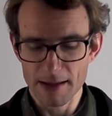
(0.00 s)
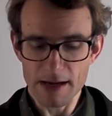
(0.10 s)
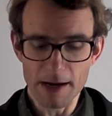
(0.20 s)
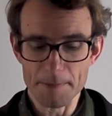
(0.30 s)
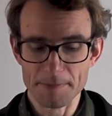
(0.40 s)

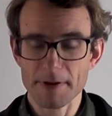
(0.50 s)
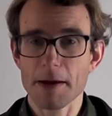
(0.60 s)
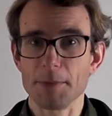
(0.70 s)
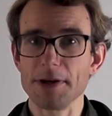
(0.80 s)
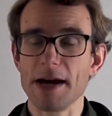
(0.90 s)

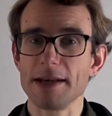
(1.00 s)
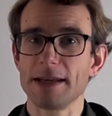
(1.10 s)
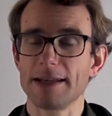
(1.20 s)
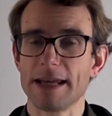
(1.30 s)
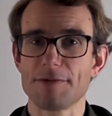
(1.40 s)
But
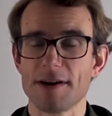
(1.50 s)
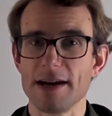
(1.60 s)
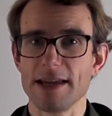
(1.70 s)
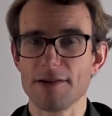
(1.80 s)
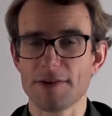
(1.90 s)
then if
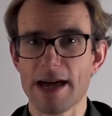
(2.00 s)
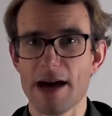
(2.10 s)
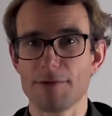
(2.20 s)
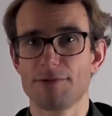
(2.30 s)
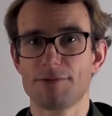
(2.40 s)
I
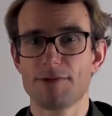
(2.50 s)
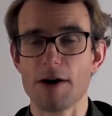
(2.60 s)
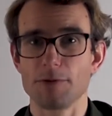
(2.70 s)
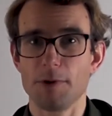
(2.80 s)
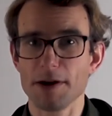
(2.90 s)
have
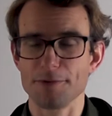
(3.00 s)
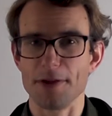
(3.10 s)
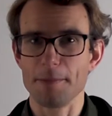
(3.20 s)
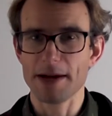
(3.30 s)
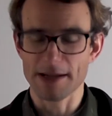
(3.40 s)
found one of
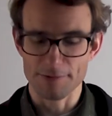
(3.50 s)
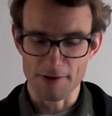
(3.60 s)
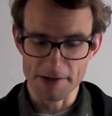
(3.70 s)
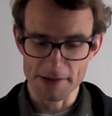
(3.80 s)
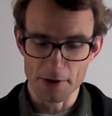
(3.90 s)
them, I can
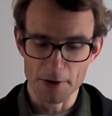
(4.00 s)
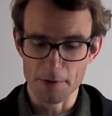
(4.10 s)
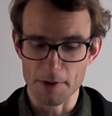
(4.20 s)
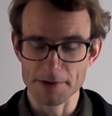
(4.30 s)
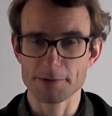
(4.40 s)
find the other
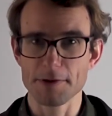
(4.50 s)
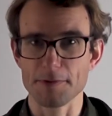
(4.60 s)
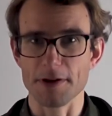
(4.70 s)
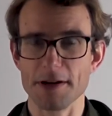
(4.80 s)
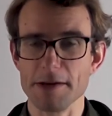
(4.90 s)
one
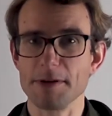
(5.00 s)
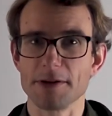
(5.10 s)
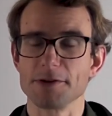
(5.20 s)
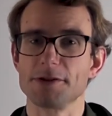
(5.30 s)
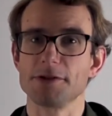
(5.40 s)
trivially
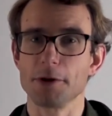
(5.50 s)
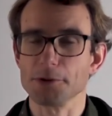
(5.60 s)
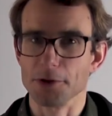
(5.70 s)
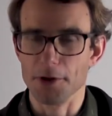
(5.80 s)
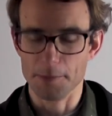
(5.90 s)
because the
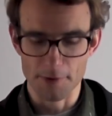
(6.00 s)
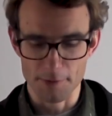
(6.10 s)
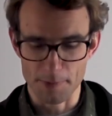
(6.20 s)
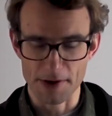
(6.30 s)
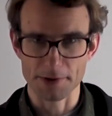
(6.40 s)
total number
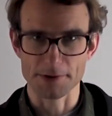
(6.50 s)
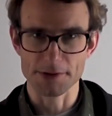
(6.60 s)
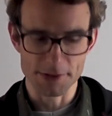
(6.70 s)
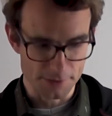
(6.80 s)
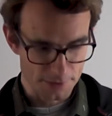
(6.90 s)
of particles
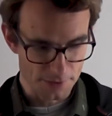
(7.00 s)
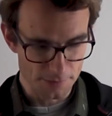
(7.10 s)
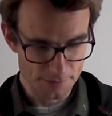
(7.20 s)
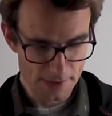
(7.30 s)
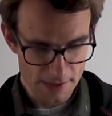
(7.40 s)
is
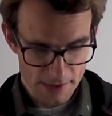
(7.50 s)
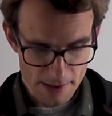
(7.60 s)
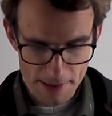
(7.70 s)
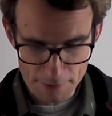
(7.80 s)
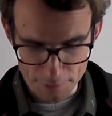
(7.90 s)
conserved.
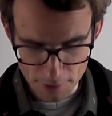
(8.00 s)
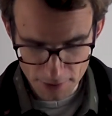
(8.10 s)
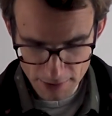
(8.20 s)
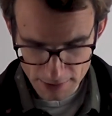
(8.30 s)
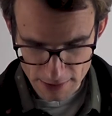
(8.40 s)
And
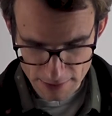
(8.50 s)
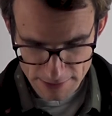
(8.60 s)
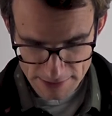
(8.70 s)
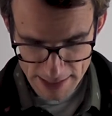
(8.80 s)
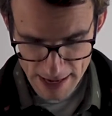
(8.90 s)
therefore,
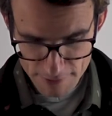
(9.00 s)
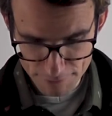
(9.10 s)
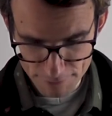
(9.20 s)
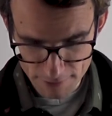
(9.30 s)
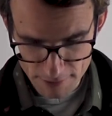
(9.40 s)
this
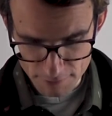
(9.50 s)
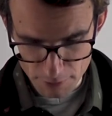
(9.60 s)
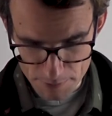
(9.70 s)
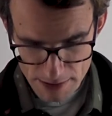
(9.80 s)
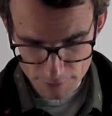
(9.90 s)
F
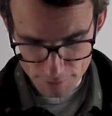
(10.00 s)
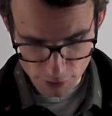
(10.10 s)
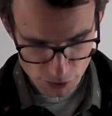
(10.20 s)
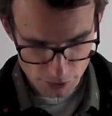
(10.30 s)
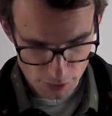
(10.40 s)
will be a
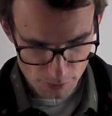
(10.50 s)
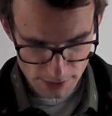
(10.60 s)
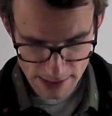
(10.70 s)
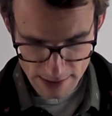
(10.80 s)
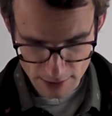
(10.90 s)
function
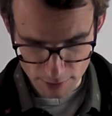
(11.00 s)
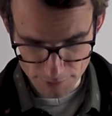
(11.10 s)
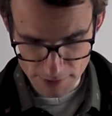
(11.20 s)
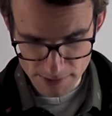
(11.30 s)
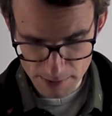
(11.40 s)
only of
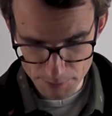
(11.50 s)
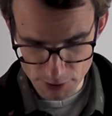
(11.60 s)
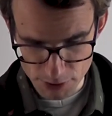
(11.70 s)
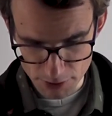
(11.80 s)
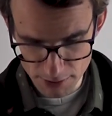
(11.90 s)
the
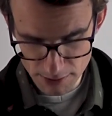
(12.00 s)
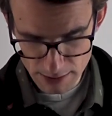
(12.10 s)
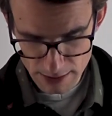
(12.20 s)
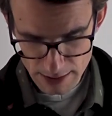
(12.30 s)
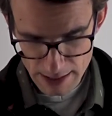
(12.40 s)
temperature
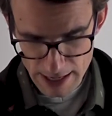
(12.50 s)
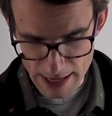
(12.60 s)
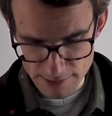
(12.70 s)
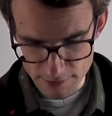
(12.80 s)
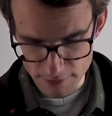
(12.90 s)

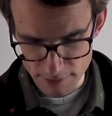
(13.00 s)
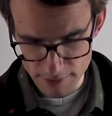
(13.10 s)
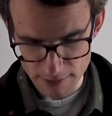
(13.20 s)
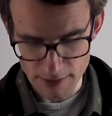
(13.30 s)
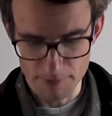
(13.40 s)
and the
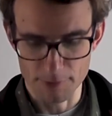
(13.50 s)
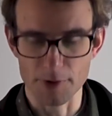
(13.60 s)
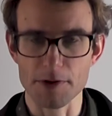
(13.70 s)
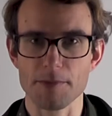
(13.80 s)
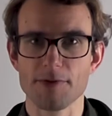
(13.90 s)

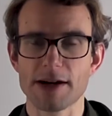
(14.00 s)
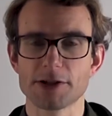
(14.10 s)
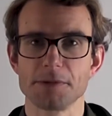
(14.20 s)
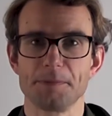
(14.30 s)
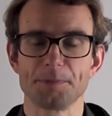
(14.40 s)
volume
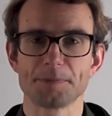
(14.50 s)
fraction.